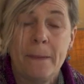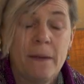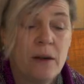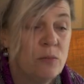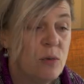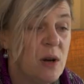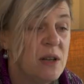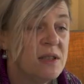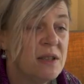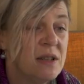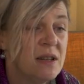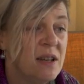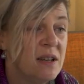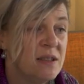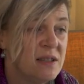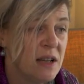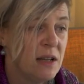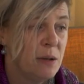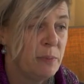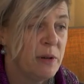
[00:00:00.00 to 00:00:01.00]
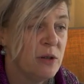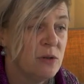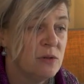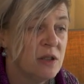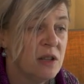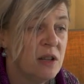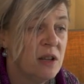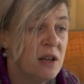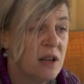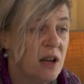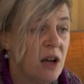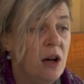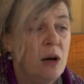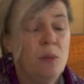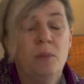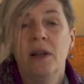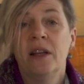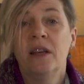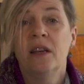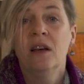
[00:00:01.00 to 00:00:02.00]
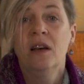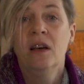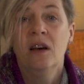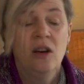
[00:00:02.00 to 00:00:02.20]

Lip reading: resting his elbows calmly